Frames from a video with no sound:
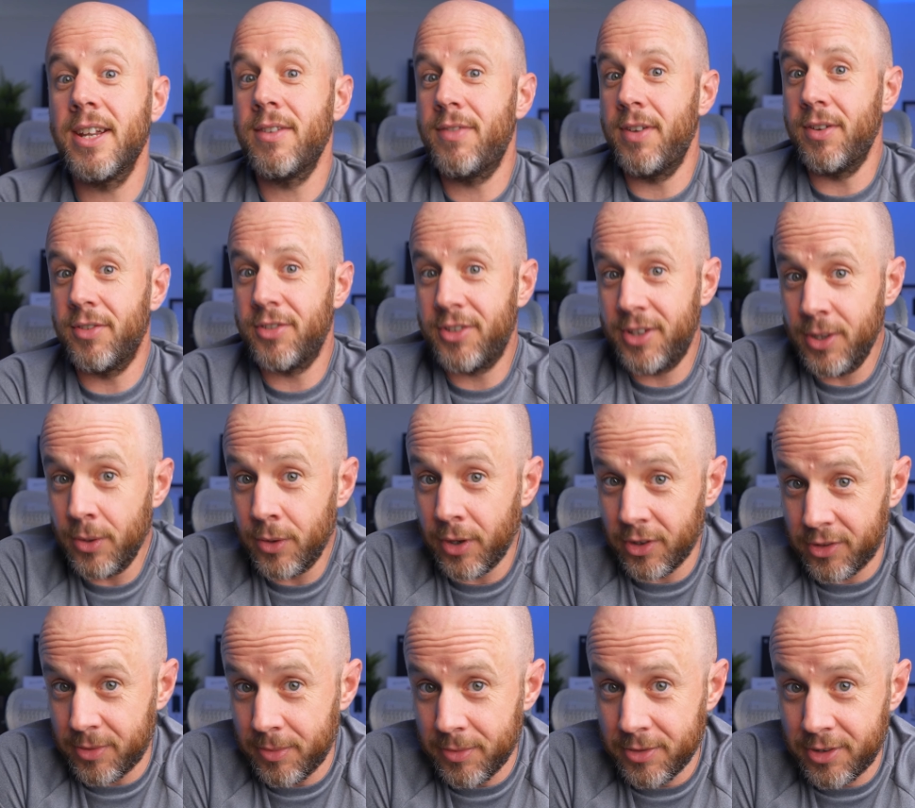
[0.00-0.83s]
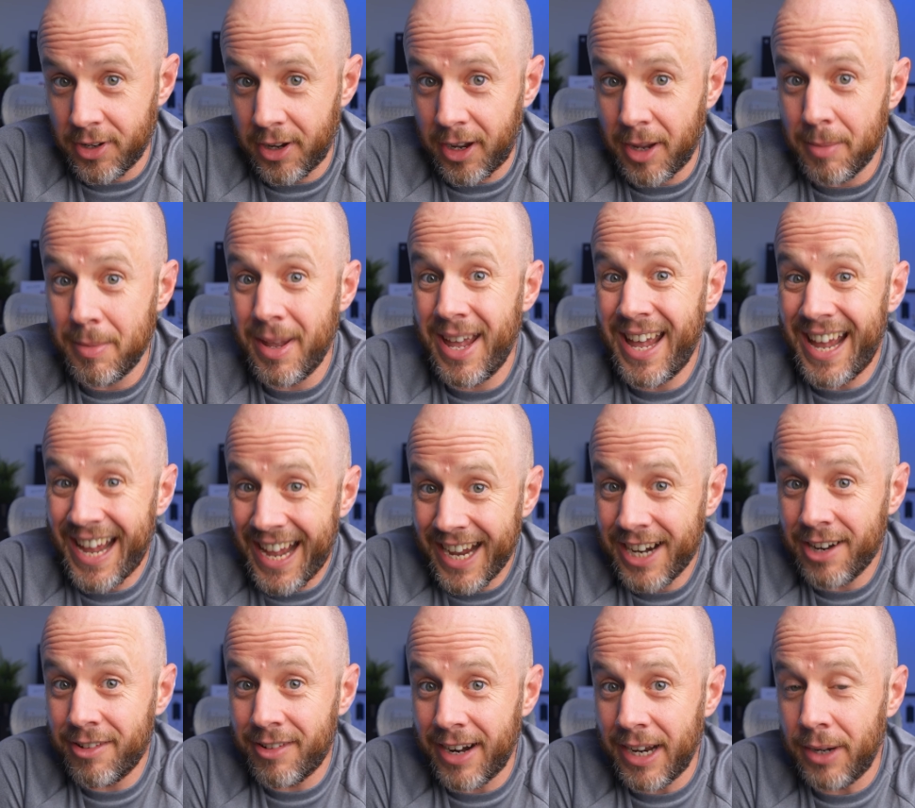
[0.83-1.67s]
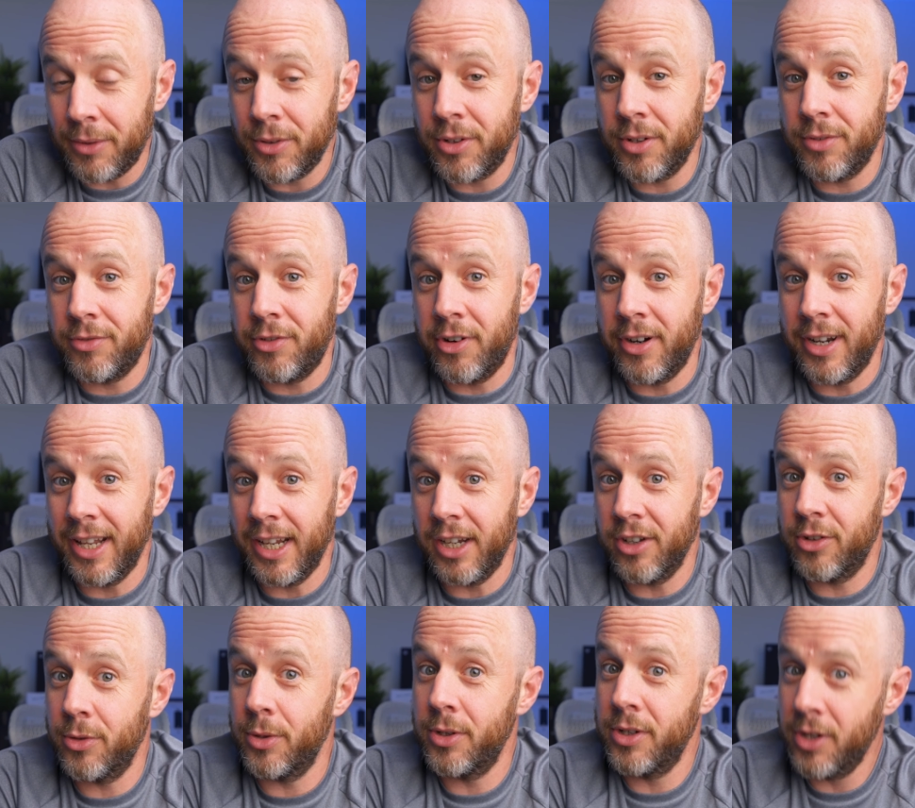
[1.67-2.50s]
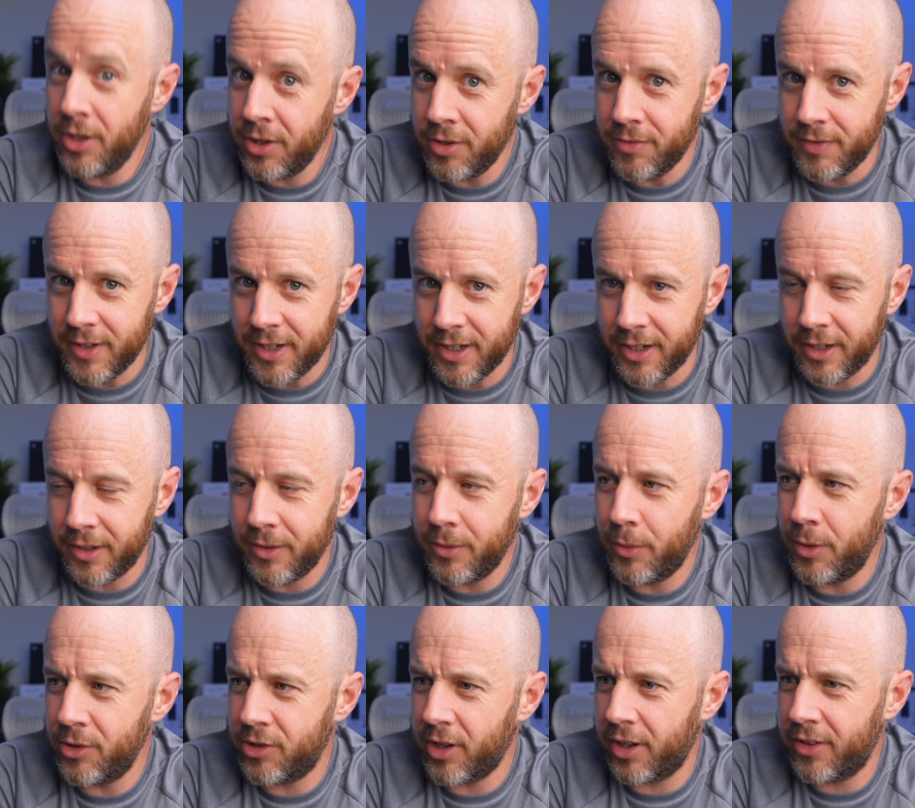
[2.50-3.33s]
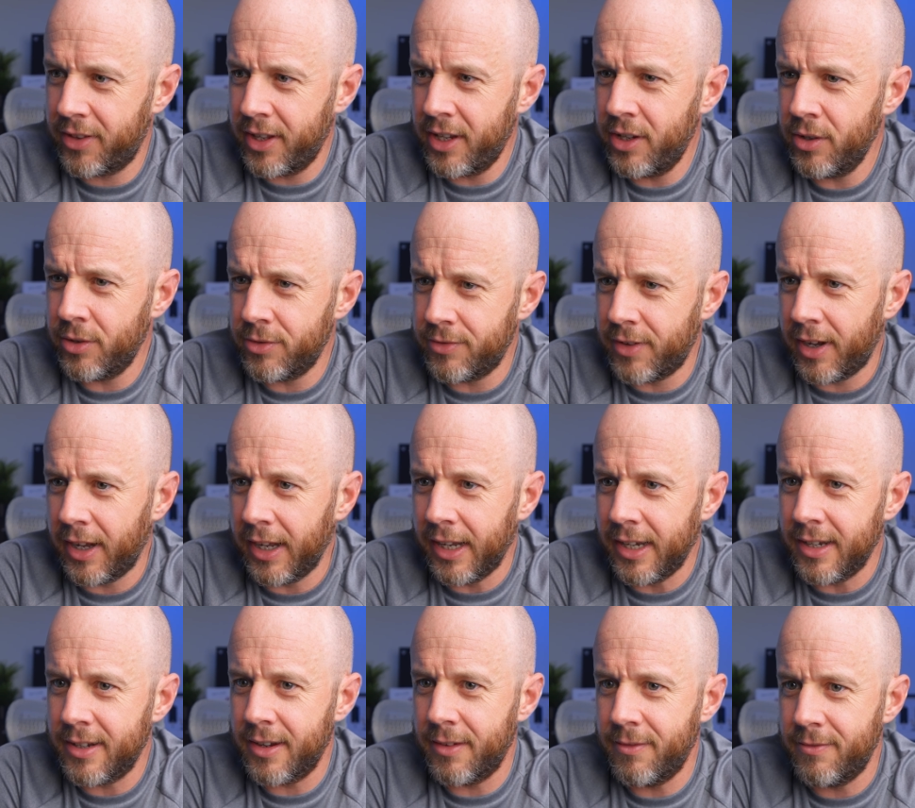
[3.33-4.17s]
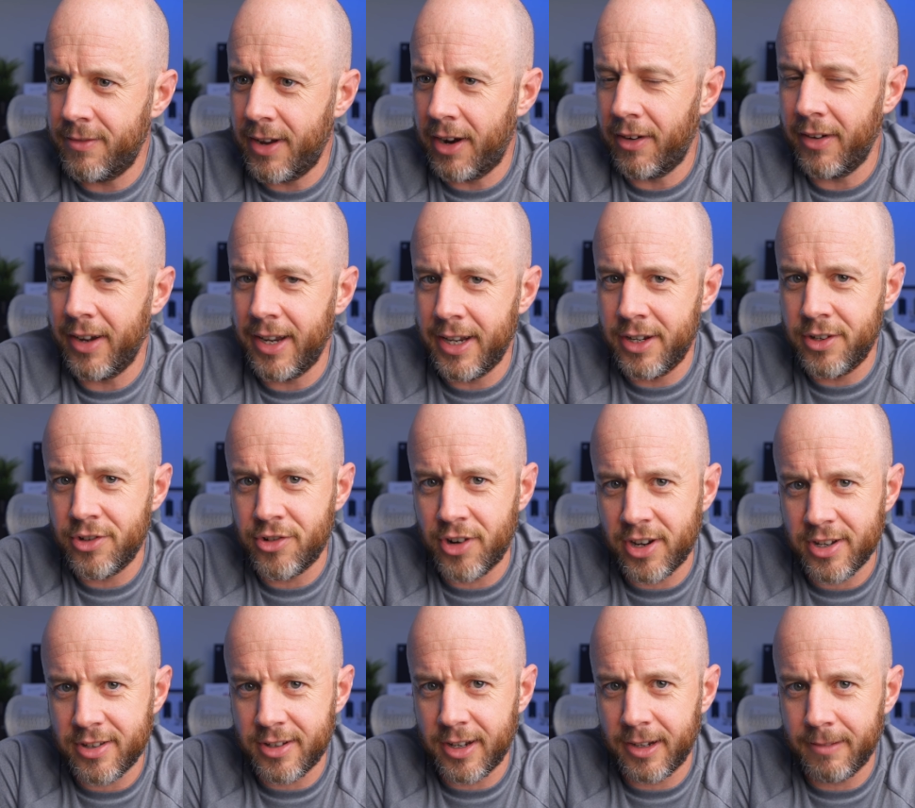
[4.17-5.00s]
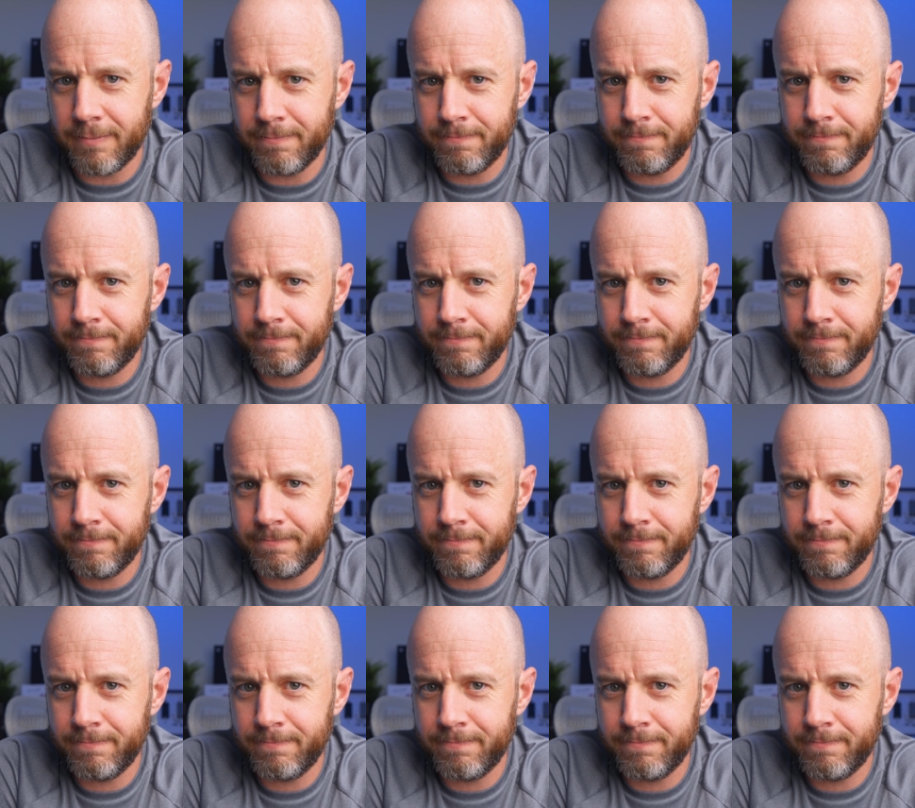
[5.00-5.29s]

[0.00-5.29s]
if you've still got some time, hang around for a link to another video, which I think you'll find very interesting.